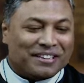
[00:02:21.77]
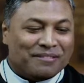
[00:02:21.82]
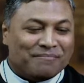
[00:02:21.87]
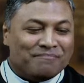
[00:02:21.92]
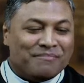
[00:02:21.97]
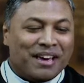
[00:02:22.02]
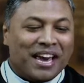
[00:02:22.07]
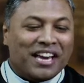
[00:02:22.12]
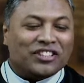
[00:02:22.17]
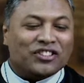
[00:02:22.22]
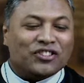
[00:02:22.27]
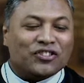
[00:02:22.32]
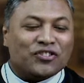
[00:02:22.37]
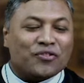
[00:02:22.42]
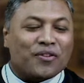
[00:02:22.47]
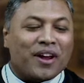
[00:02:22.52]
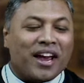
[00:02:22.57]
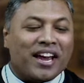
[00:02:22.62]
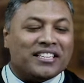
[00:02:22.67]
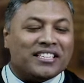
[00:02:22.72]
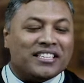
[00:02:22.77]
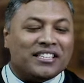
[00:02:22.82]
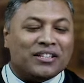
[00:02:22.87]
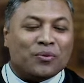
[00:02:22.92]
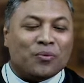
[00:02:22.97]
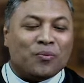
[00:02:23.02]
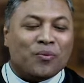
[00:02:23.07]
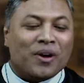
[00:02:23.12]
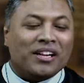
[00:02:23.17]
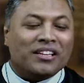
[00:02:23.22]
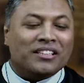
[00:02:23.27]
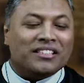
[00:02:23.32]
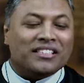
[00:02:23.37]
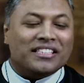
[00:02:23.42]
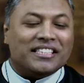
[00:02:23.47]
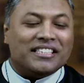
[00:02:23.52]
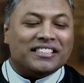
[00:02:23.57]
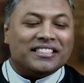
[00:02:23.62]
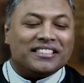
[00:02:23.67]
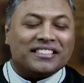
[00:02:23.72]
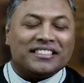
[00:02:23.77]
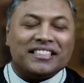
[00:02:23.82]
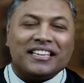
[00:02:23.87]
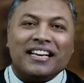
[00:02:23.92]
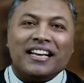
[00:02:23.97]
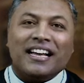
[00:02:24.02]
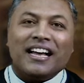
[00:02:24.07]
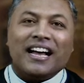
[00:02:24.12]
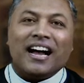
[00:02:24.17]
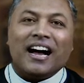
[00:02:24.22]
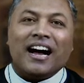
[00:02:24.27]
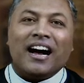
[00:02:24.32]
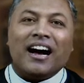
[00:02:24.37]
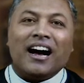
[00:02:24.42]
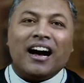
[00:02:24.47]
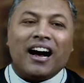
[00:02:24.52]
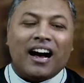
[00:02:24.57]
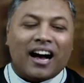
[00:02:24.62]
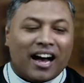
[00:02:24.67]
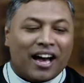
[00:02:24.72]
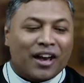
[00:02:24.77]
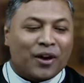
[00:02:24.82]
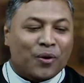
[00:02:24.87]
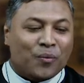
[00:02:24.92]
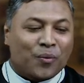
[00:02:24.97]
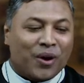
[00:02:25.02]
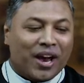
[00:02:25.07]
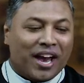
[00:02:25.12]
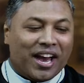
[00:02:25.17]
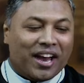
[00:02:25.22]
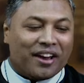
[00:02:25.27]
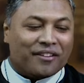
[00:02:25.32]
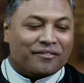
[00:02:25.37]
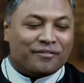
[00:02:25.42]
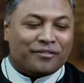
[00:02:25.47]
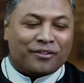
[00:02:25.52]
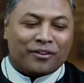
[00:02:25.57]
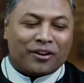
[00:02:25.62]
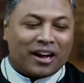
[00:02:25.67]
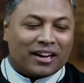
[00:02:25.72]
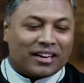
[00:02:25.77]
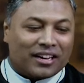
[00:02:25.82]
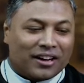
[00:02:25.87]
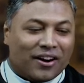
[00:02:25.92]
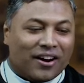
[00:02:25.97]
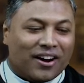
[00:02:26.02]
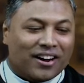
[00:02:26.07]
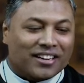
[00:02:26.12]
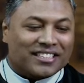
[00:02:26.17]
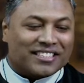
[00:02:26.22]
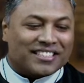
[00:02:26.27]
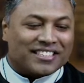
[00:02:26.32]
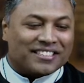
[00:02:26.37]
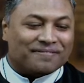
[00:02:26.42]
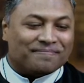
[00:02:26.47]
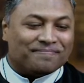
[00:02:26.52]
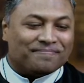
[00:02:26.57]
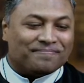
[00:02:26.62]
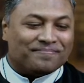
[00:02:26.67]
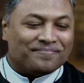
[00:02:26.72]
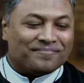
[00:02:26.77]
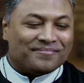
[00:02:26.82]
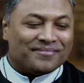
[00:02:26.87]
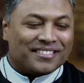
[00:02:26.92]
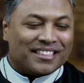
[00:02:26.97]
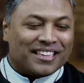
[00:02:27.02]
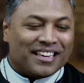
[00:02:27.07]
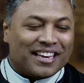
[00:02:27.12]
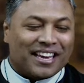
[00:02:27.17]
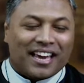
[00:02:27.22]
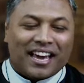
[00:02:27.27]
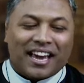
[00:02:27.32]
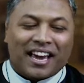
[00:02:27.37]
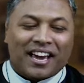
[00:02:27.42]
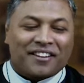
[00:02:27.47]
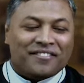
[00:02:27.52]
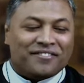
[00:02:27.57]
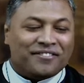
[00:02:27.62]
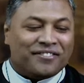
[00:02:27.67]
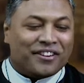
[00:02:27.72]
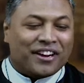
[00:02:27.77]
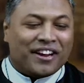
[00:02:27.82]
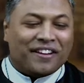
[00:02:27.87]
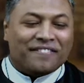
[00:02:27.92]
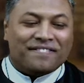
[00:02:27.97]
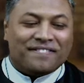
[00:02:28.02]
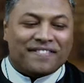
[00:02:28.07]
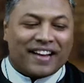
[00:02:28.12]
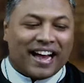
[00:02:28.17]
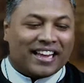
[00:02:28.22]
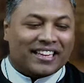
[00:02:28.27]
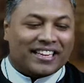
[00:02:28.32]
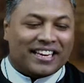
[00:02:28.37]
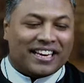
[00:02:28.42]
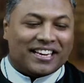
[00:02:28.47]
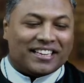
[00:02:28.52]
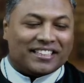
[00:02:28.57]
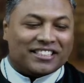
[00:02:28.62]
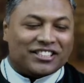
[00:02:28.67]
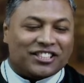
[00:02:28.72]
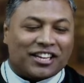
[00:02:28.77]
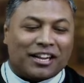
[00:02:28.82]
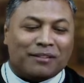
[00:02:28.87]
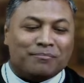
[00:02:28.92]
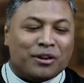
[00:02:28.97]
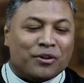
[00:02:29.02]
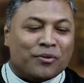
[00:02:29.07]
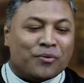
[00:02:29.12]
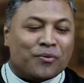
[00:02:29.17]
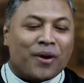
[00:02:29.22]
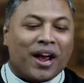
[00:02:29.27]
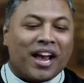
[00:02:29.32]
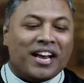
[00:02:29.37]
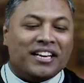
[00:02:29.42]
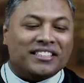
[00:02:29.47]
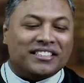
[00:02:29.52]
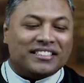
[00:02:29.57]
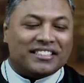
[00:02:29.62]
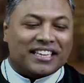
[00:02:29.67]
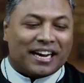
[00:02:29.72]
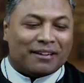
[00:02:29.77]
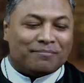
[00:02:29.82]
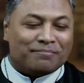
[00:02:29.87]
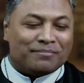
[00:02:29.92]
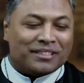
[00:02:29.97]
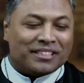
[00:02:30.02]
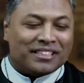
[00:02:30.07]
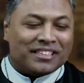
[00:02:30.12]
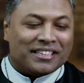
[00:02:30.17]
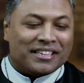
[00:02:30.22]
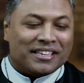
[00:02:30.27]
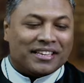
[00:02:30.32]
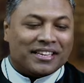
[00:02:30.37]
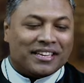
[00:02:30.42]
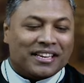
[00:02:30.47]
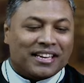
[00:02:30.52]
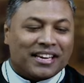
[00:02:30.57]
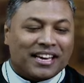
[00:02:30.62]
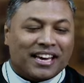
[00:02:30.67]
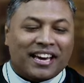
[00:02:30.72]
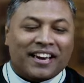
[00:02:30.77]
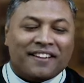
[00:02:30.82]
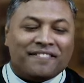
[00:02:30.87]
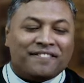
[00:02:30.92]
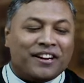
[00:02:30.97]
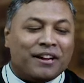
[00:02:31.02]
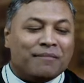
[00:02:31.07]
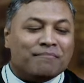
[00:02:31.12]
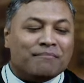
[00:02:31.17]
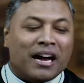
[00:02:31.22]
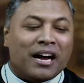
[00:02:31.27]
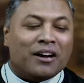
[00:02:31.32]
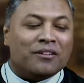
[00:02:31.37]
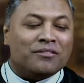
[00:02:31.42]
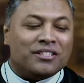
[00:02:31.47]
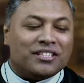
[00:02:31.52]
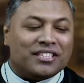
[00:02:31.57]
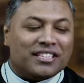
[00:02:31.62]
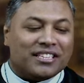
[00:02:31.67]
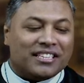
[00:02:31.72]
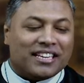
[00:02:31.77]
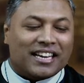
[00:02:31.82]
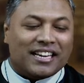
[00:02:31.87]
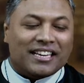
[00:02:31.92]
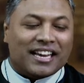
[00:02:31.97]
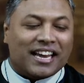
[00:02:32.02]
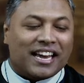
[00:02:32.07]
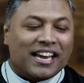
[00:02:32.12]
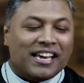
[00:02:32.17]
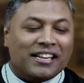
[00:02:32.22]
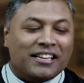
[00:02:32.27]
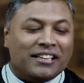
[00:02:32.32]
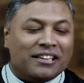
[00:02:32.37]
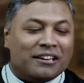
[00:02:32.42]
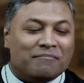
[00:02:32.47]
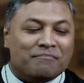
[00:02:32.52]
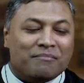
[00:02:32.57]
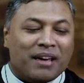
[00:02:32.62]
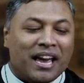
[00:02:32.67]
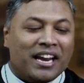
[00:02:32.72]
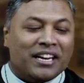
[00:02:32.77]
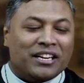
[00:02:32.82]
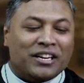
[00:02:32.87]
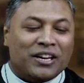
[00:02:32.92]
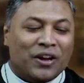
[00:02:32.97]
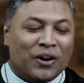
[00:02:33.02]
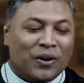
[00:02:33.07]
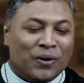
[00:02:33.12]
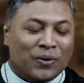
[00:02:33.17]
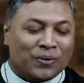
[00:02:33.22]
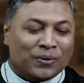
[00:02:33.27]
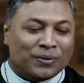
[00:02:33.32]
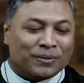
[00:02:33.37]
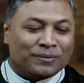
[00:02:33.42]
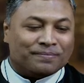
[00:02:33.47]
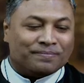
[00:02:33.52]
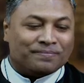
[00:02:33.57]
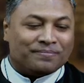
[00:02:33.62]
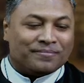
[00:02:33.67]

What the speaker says: Make straight in the wilderness a highway for our God. Every valley shall be raised up, every mountain and hill made low.